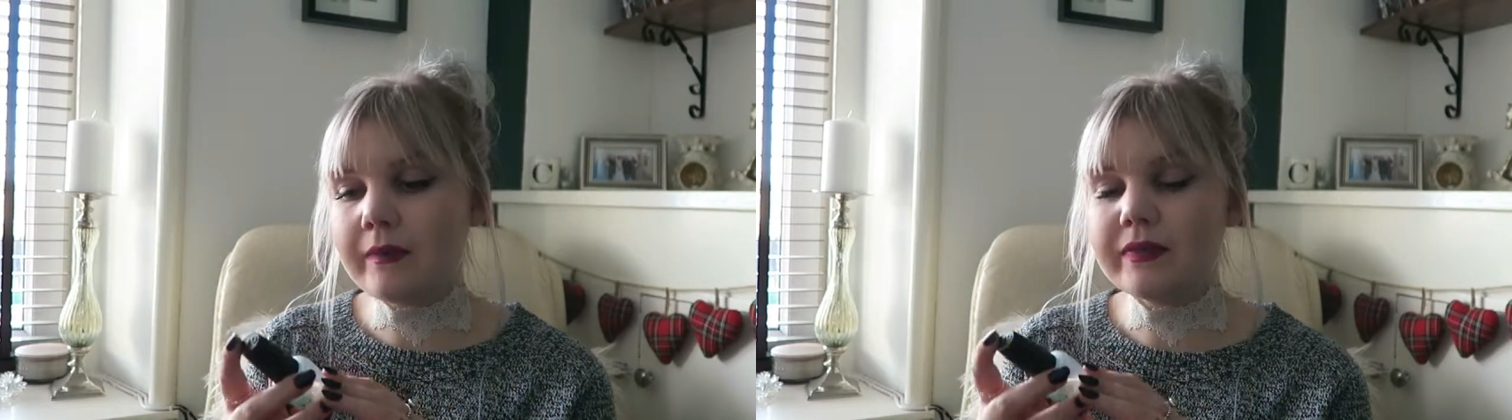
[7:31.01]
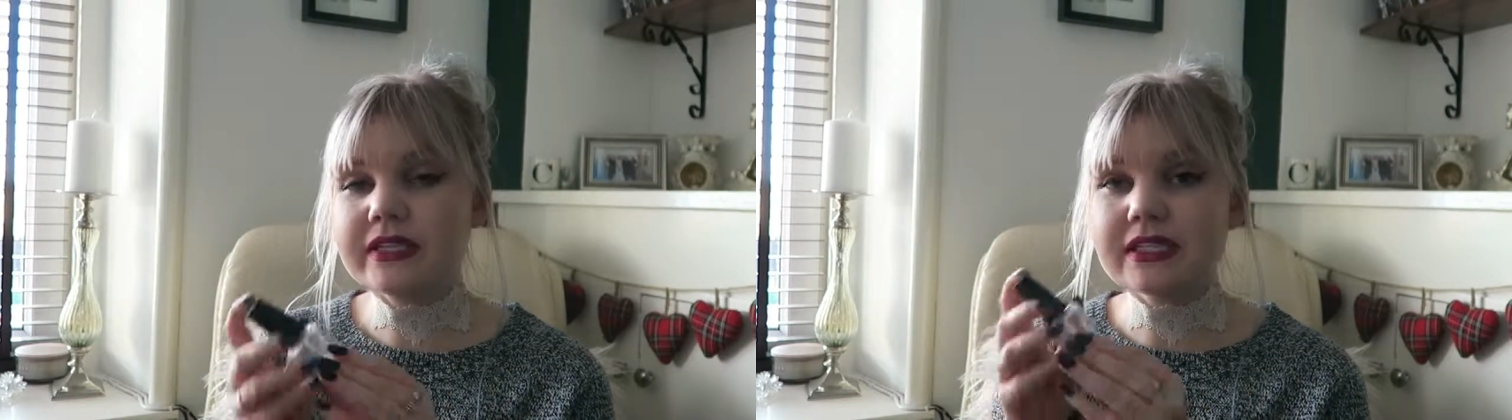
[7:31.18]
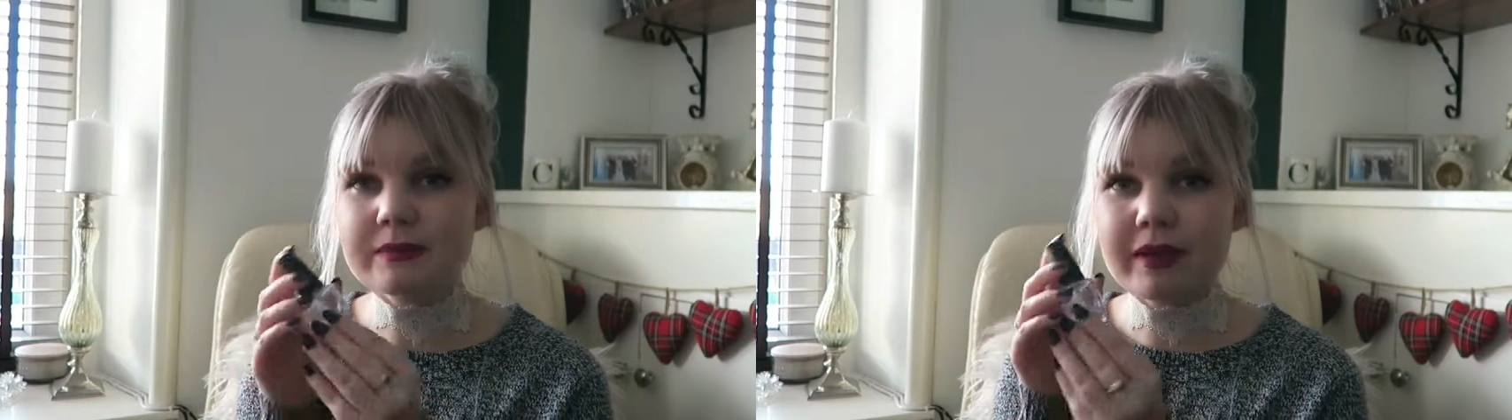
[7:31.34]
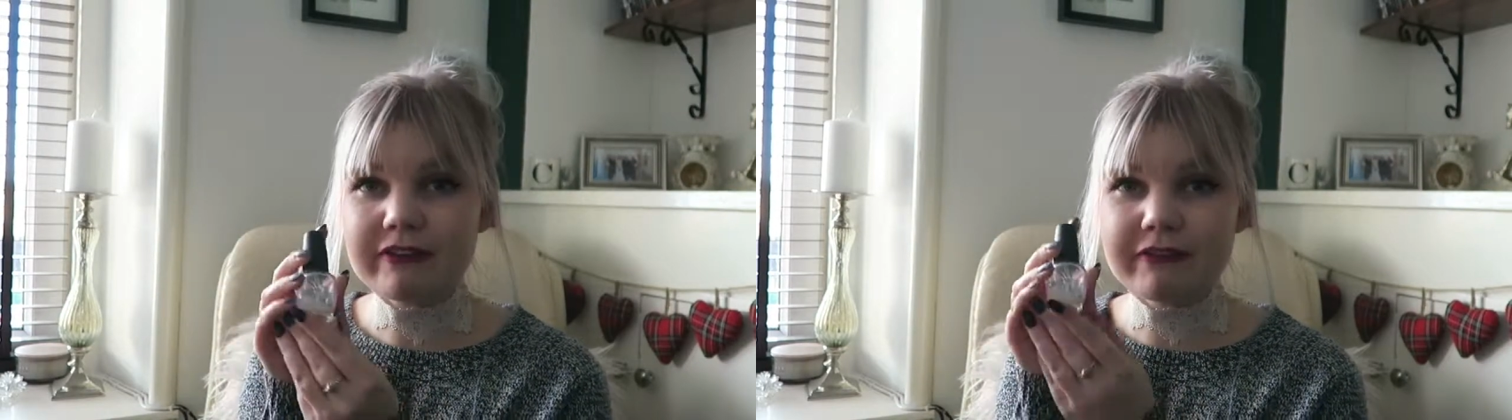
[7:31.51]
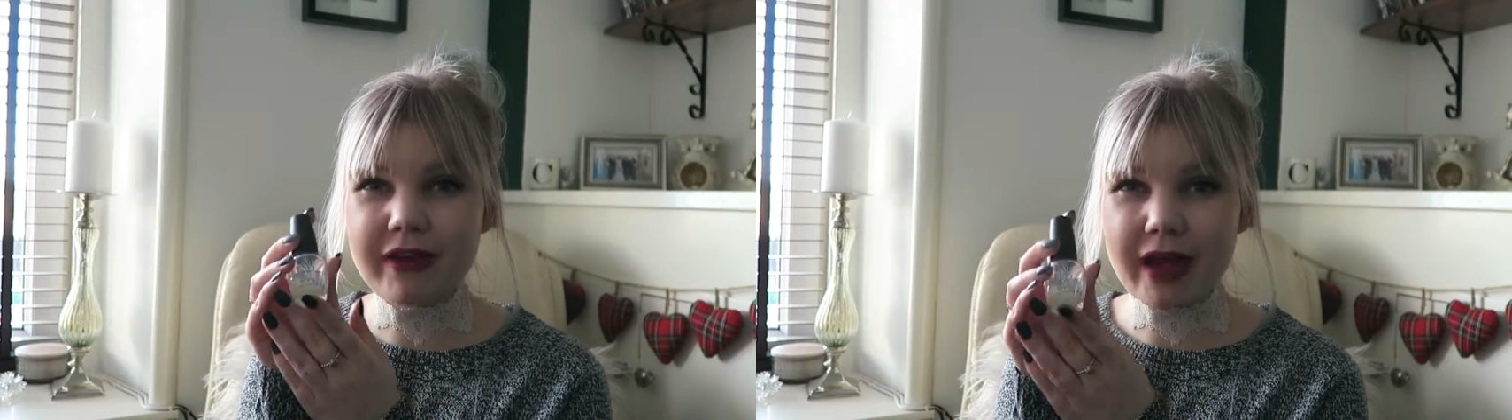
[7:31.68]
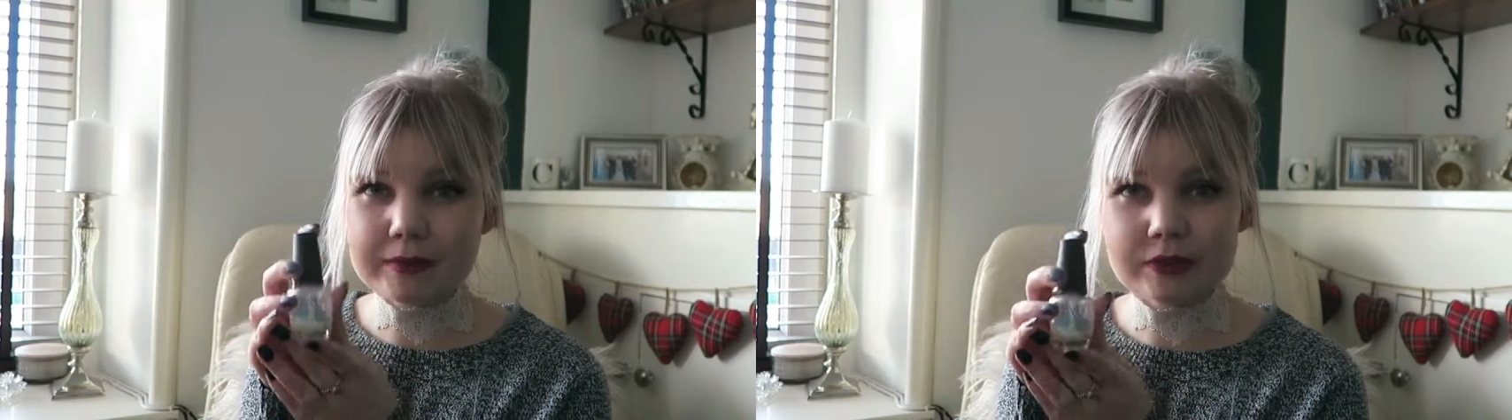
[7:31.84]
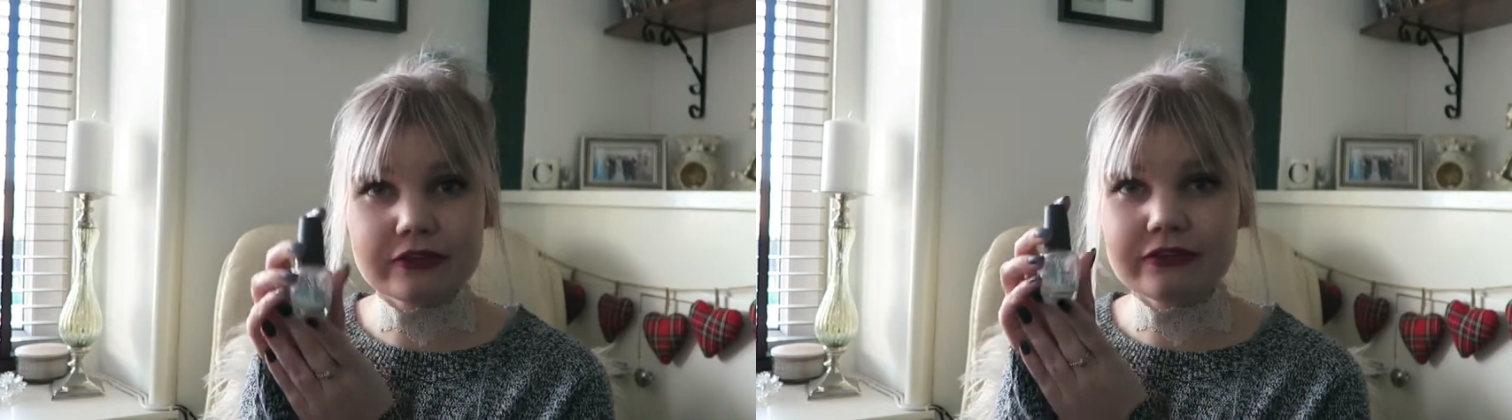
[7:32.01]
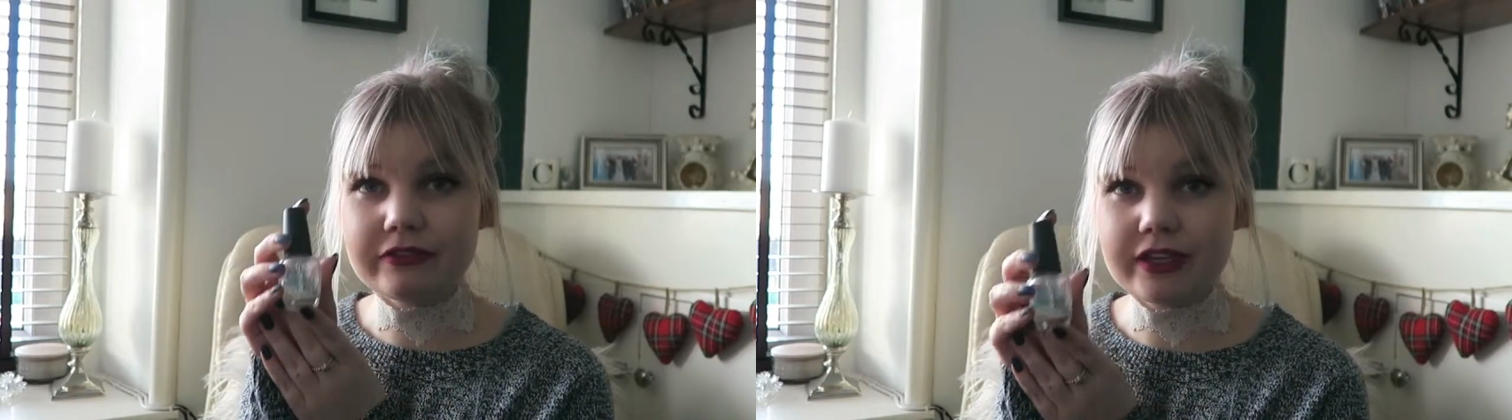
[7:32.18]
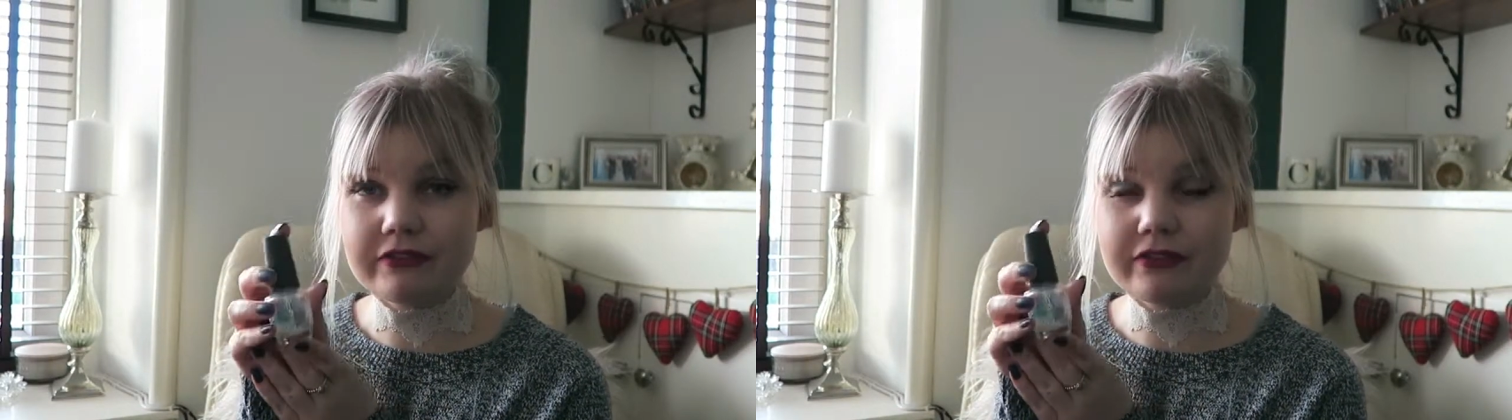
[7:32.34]
This is my absolute
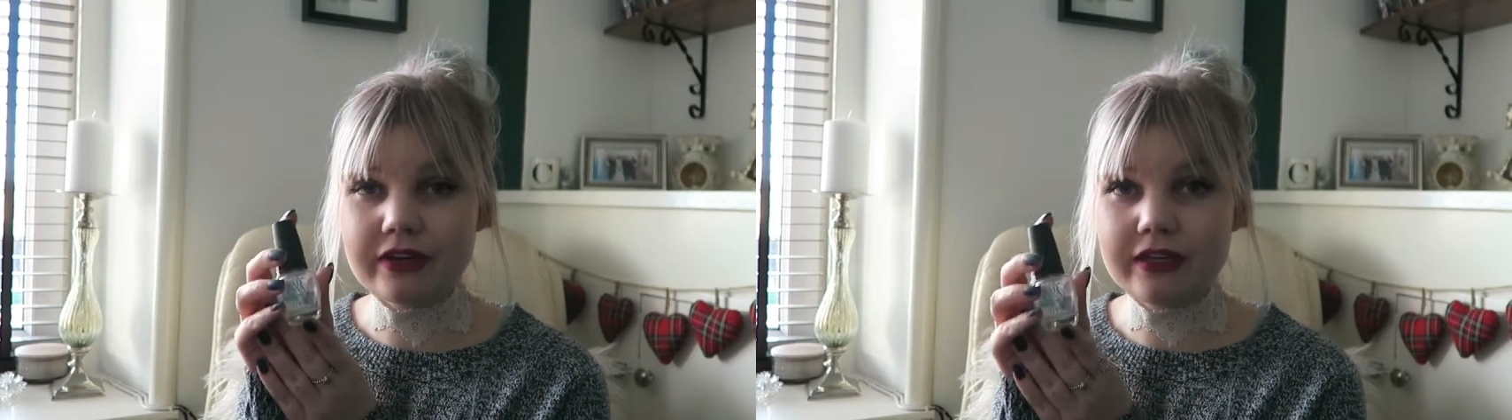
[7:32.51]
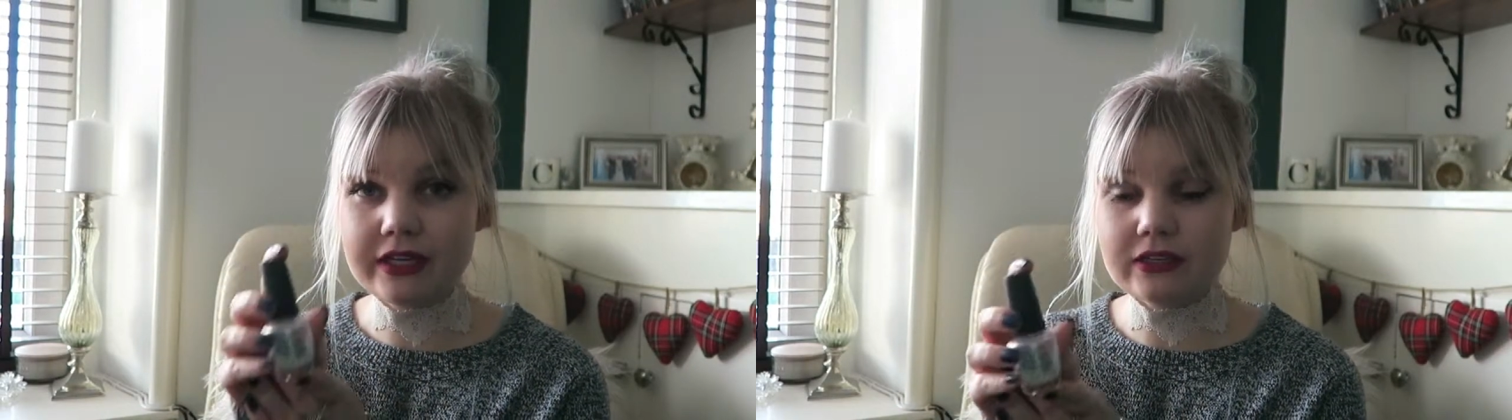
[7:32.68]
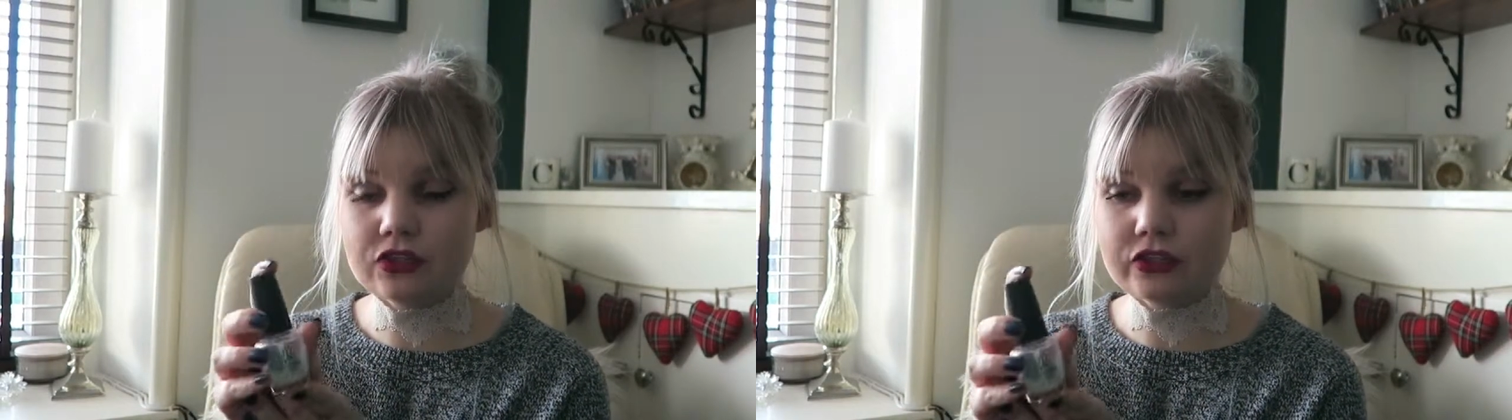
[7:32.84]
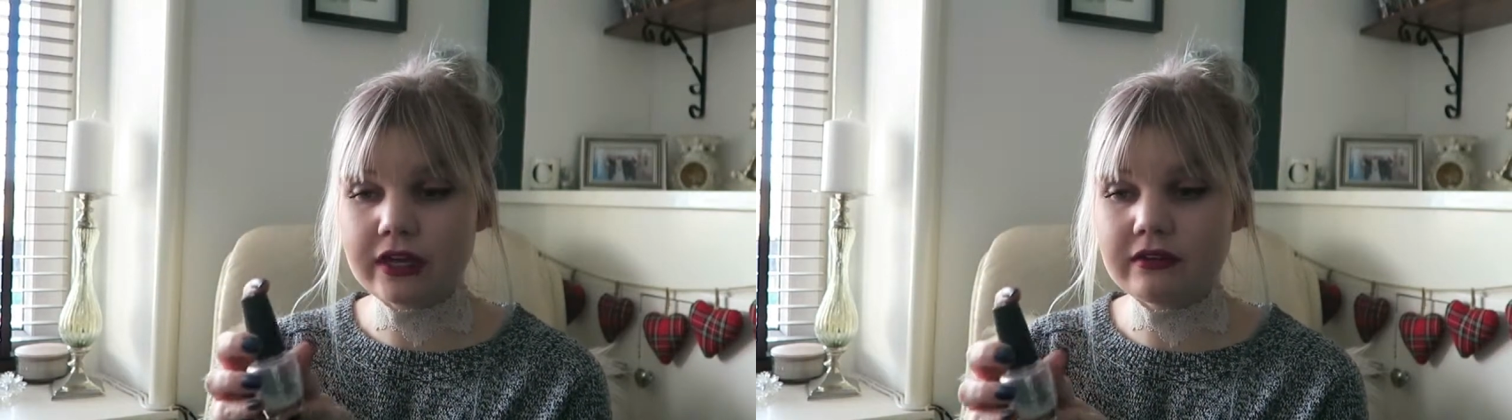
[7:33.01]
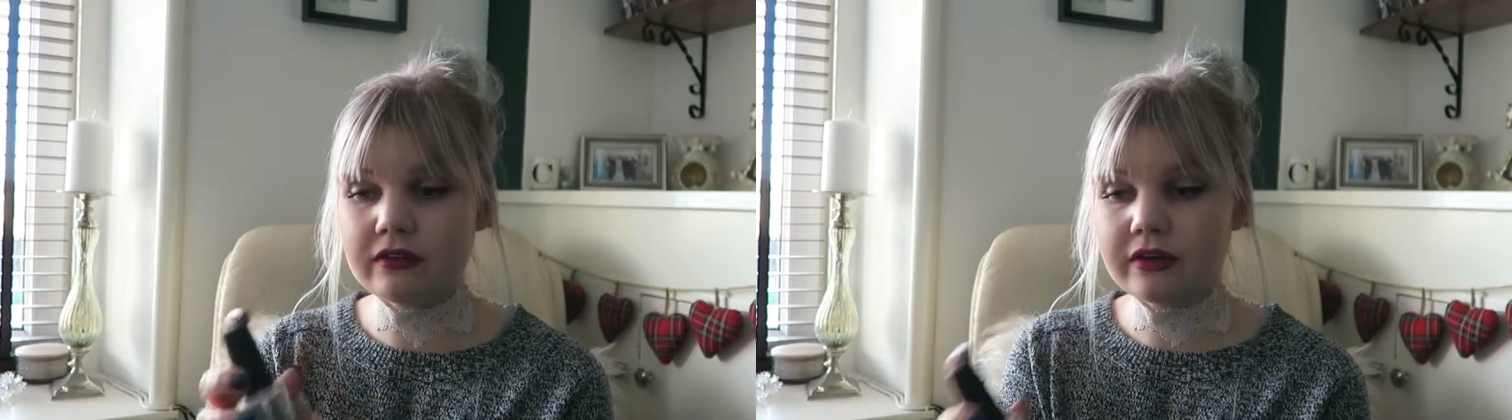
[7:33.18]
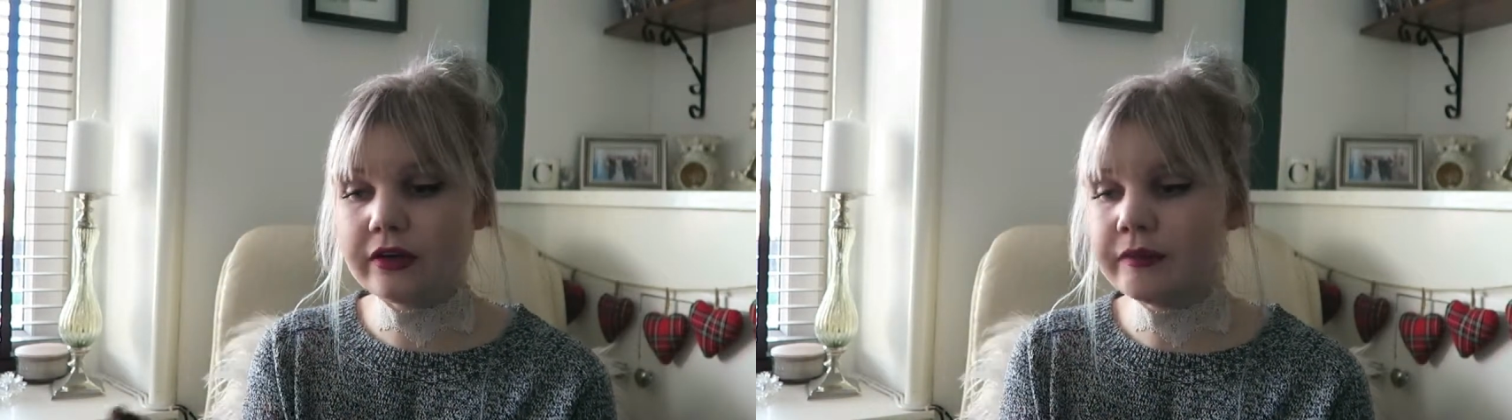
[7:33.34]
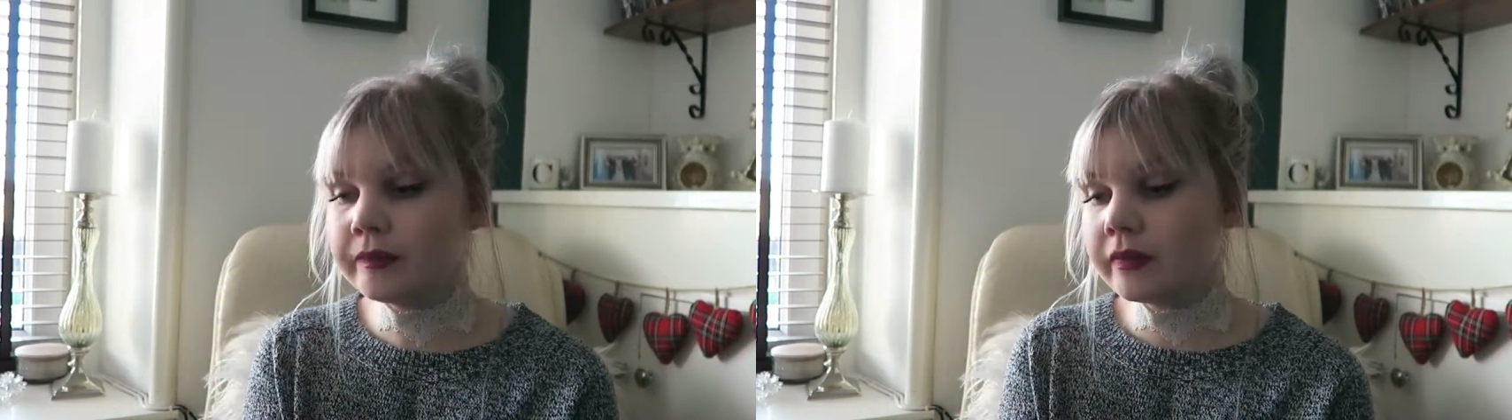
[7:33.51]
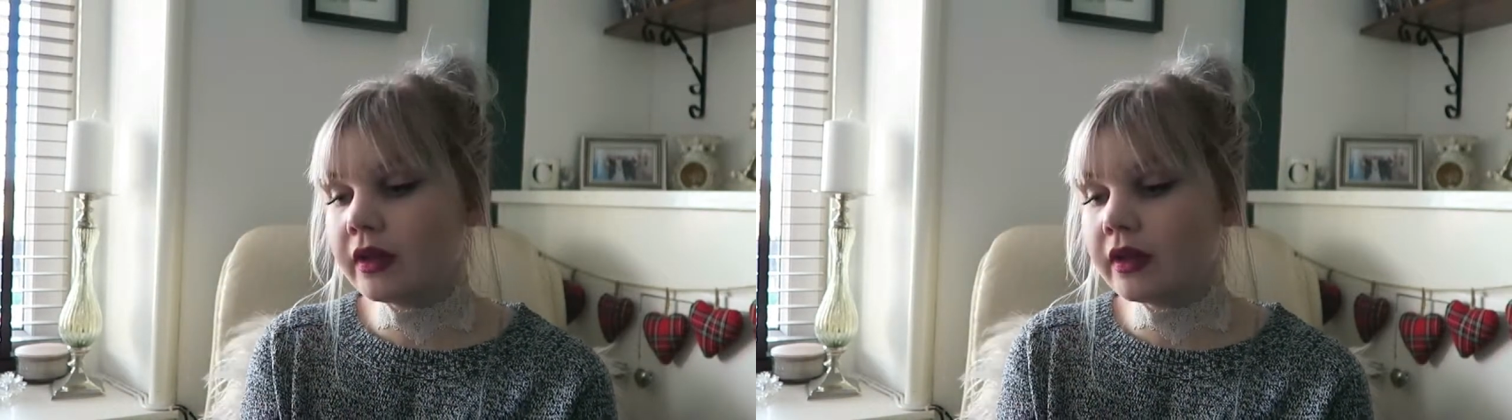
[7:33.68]
favourite nail strengthener.